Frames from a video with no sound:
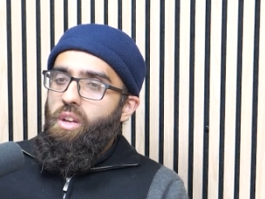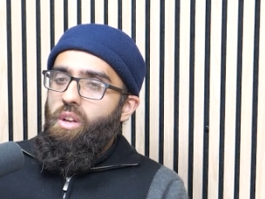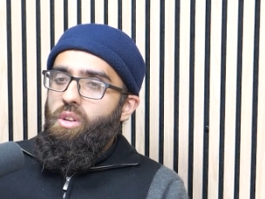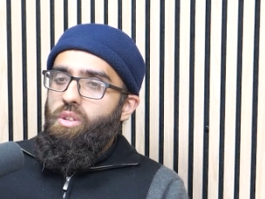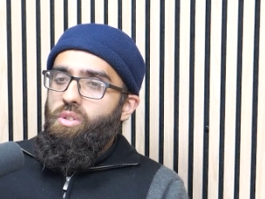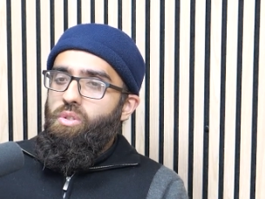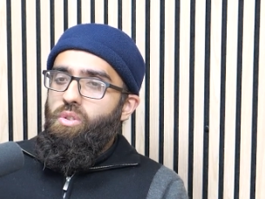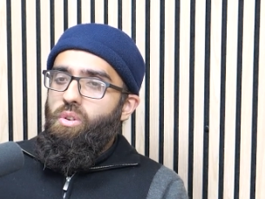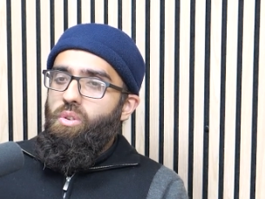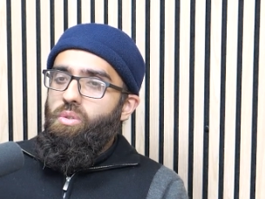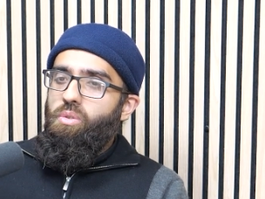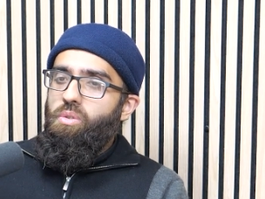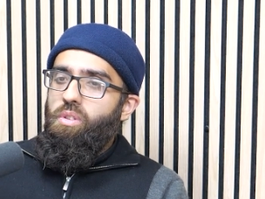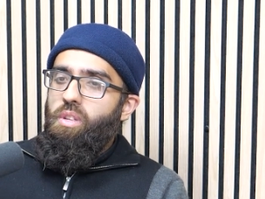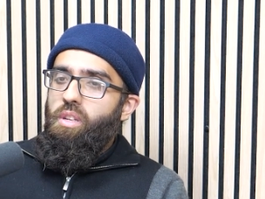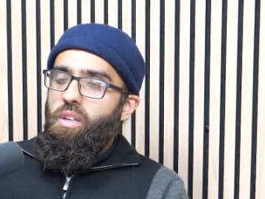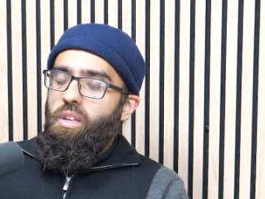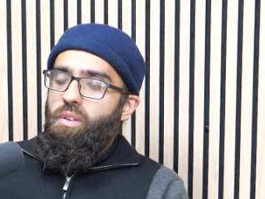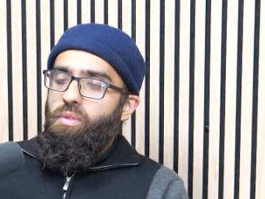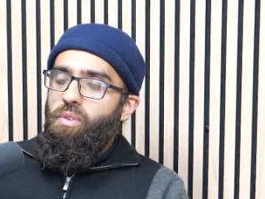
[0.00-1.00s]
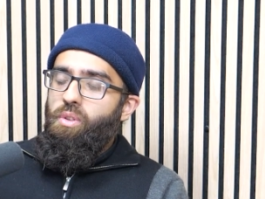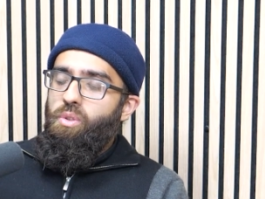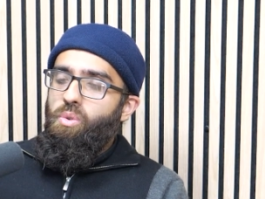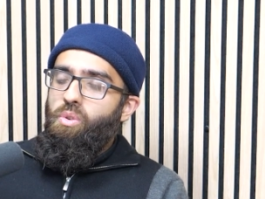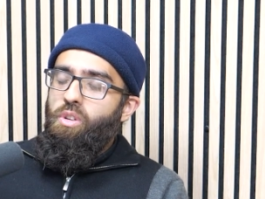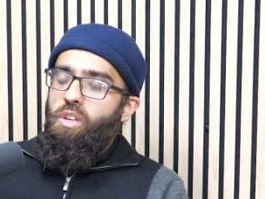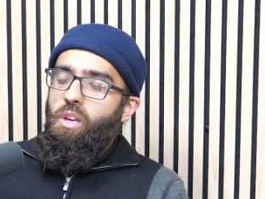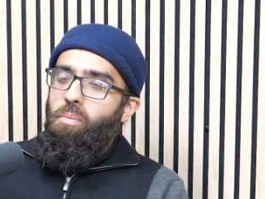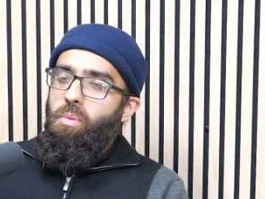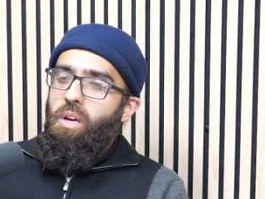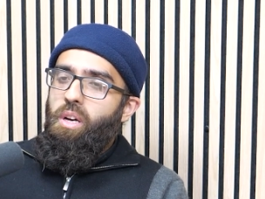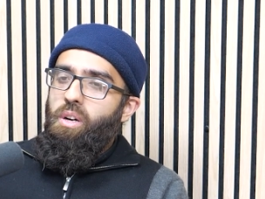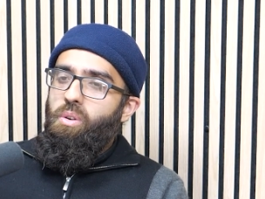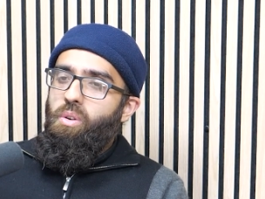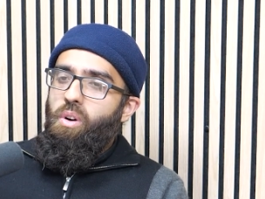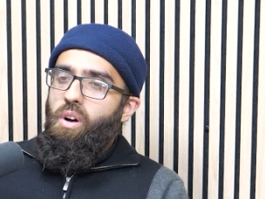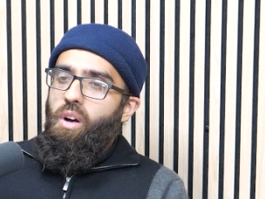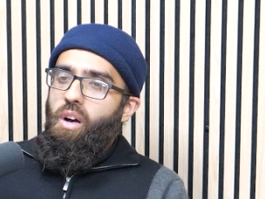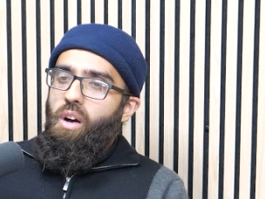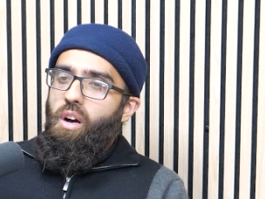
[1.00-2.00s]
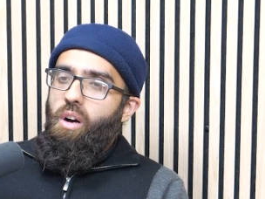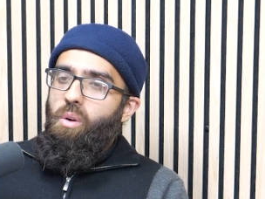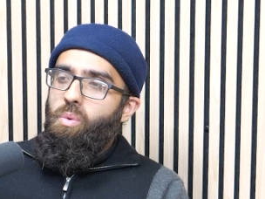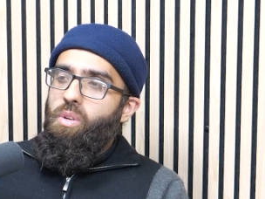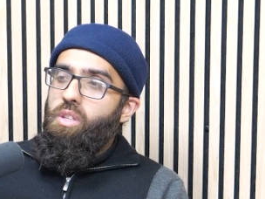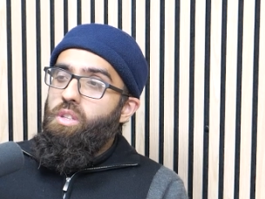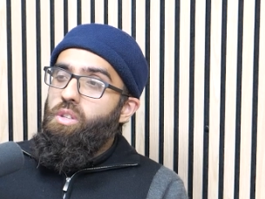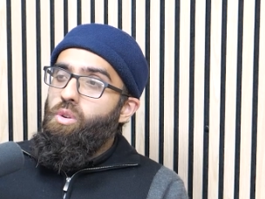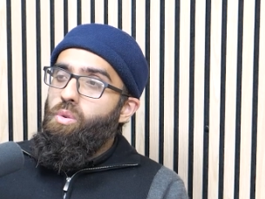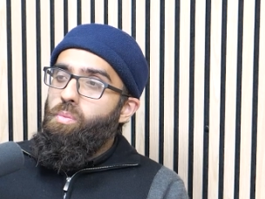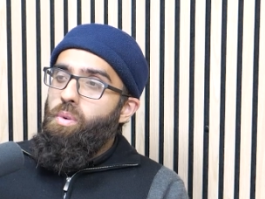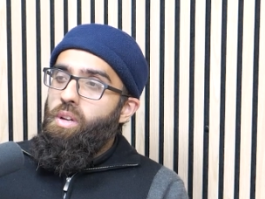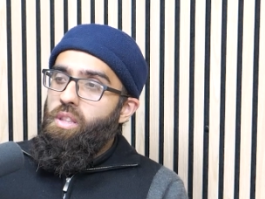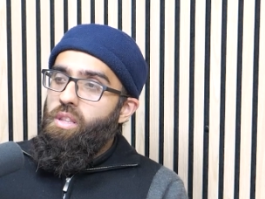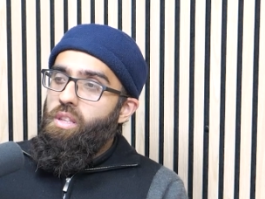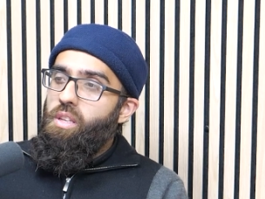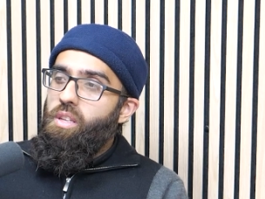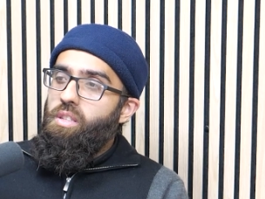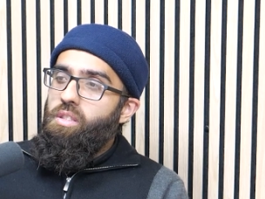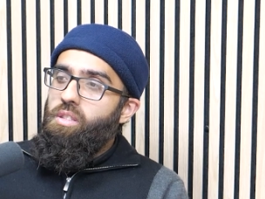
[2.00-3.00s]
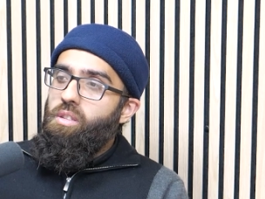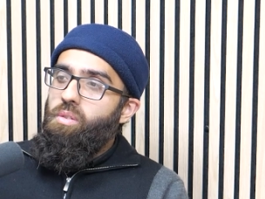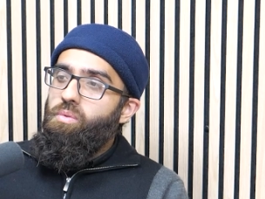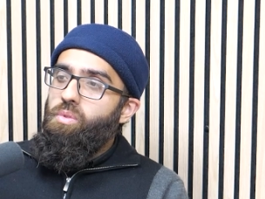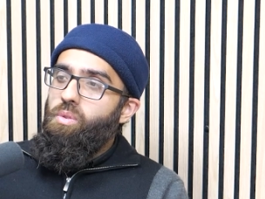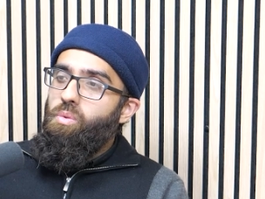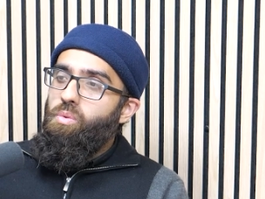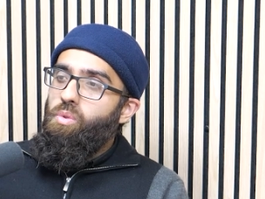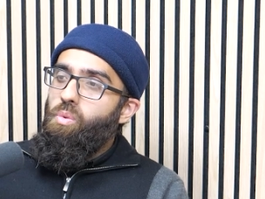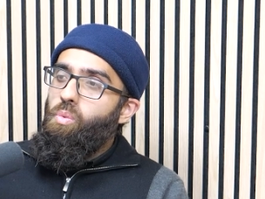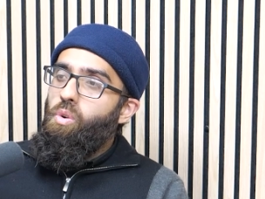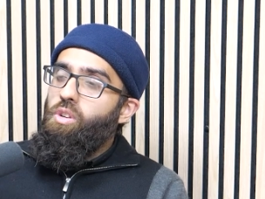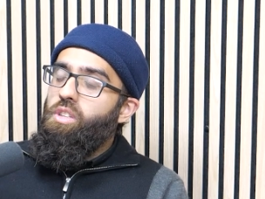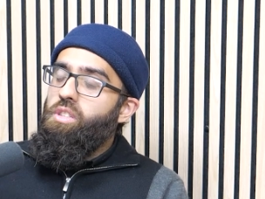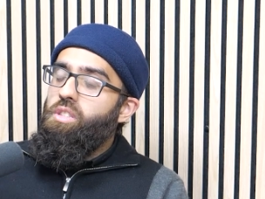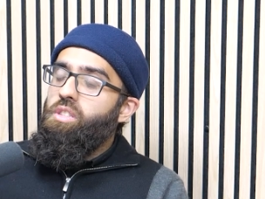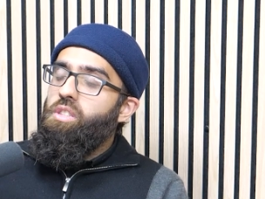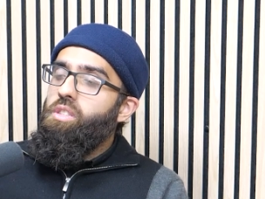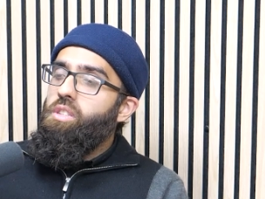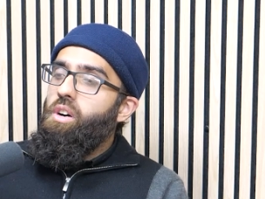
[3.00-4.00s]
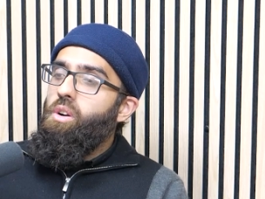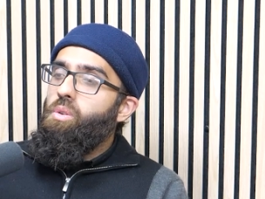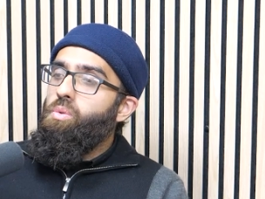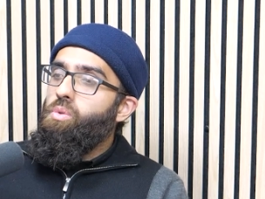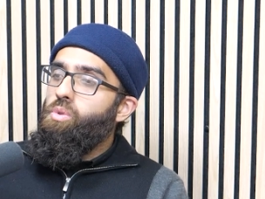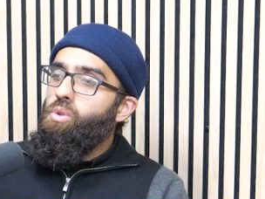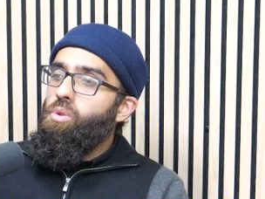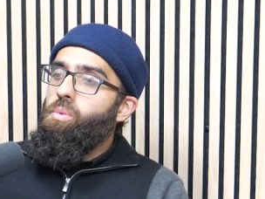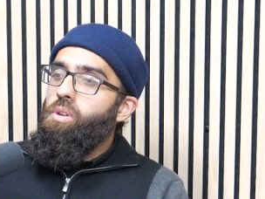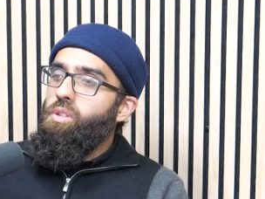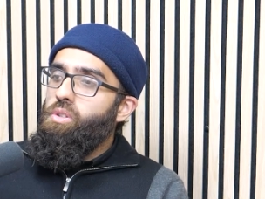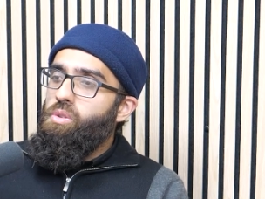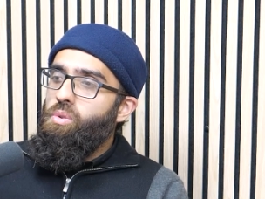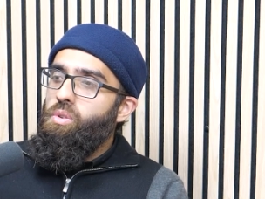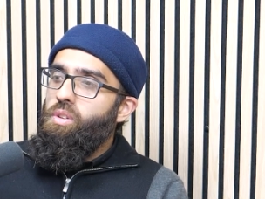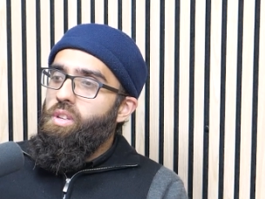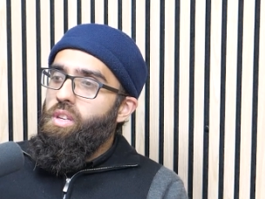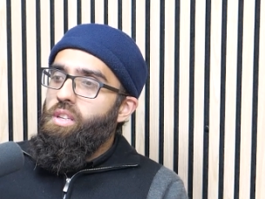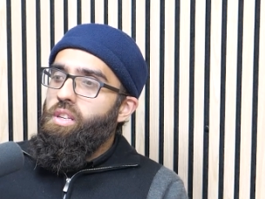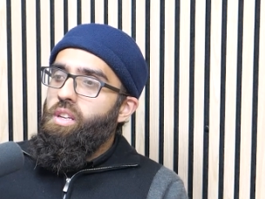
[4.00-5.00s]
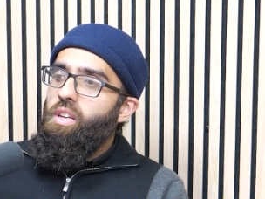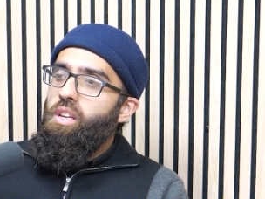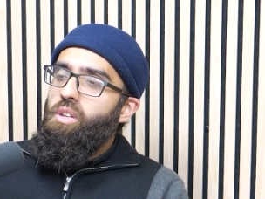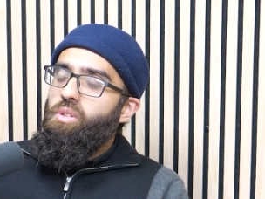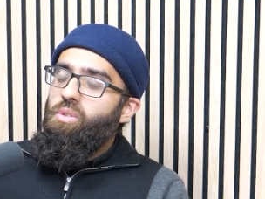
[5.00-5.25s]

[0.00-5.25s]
So if you're talking about, are we Deobandi in terms of, so what does this Darul Deoband do then?